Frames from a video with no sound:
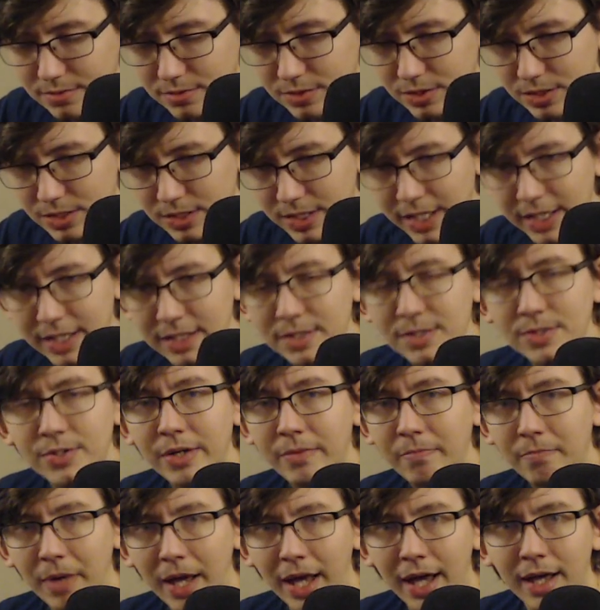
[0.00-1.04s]
just take a
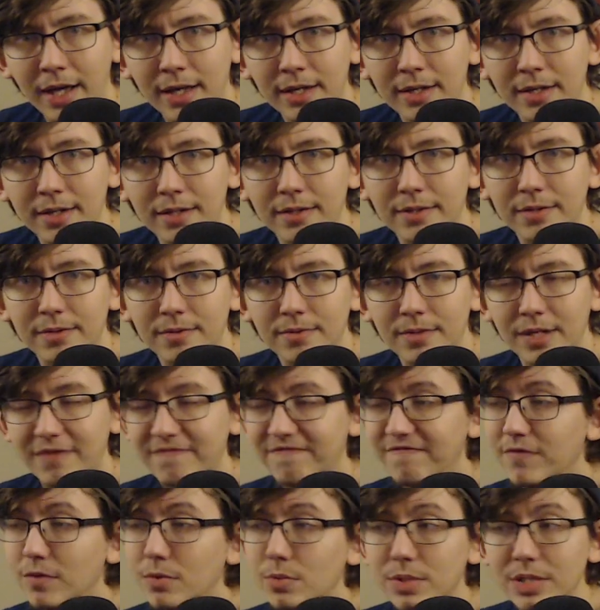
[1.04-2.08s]
step back, take a
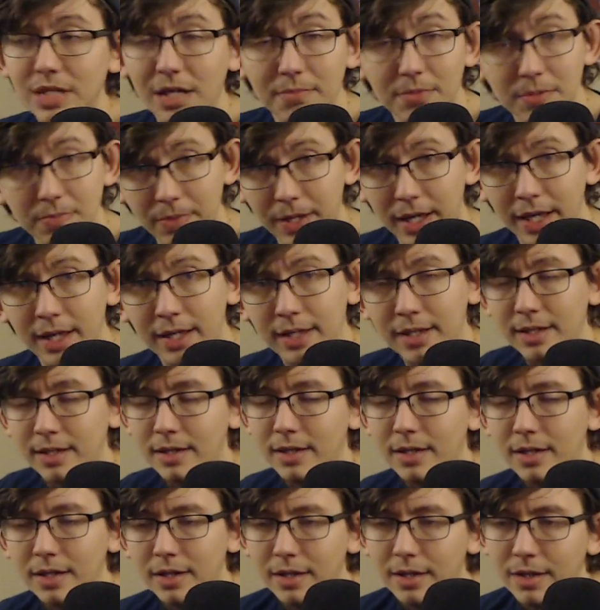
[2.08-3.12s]
few steps back,
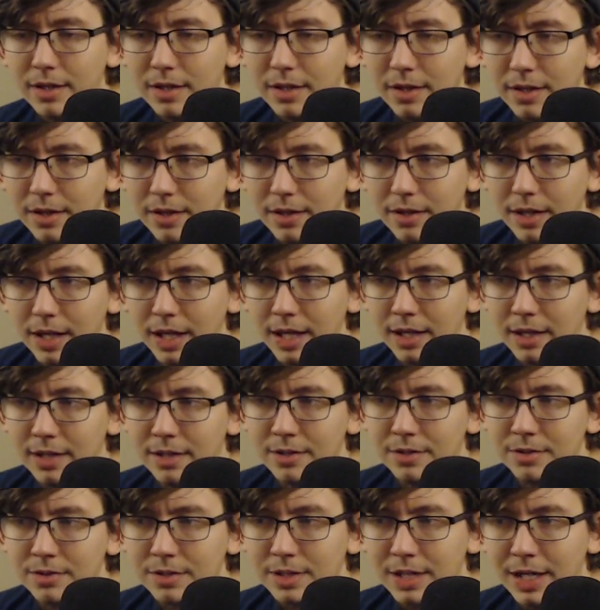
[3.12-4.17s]

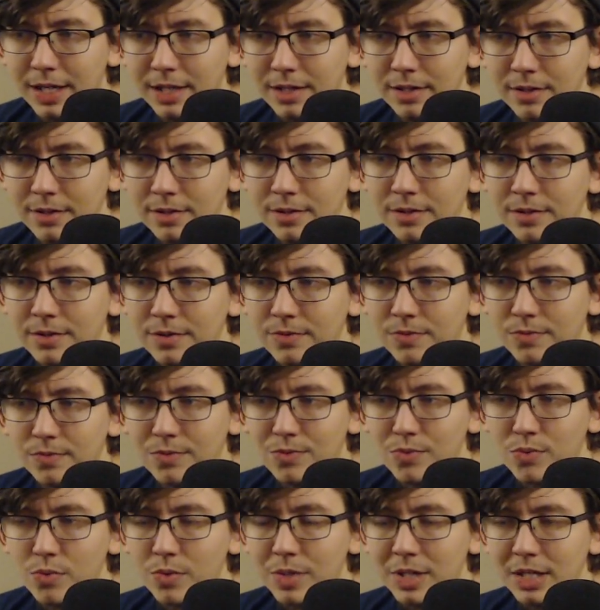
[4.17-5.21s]
and kind of
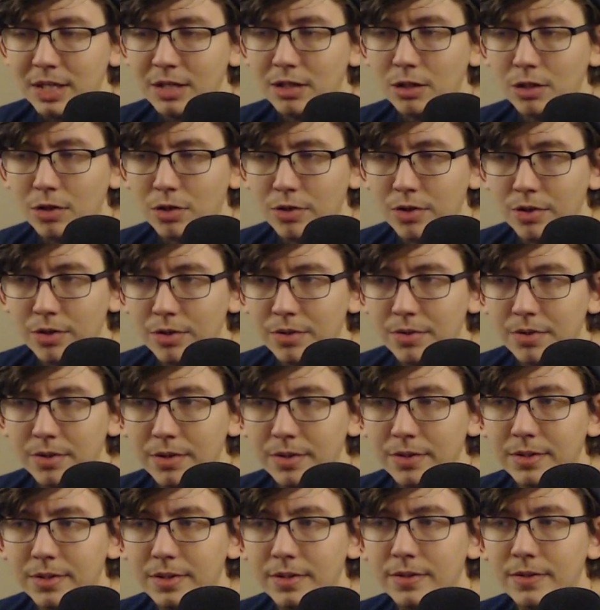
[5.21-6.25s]

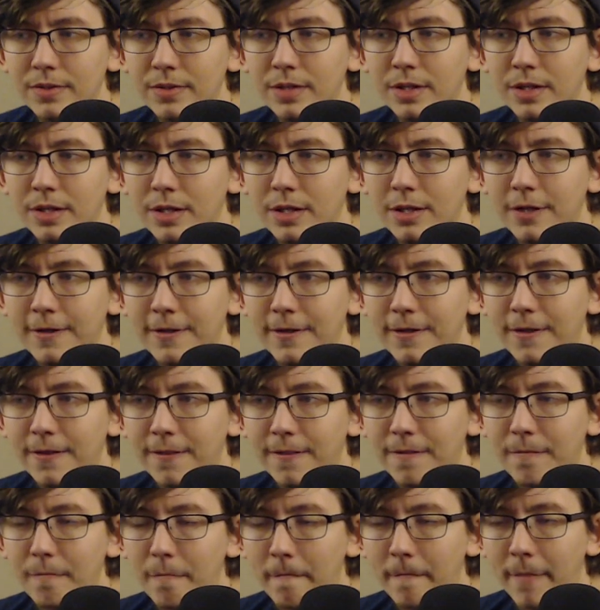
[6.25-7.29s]
relearn
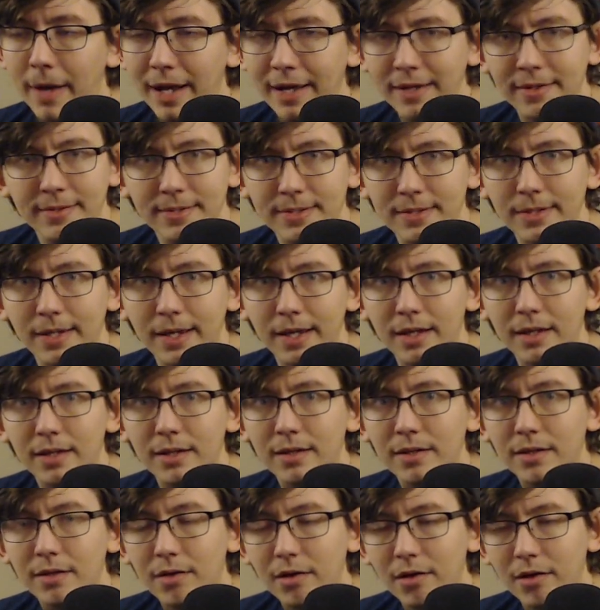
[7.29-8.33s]
the mindset
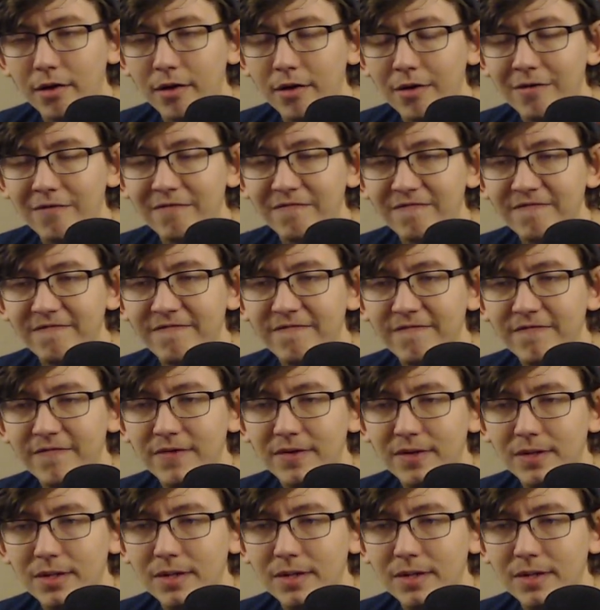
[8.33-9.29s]
of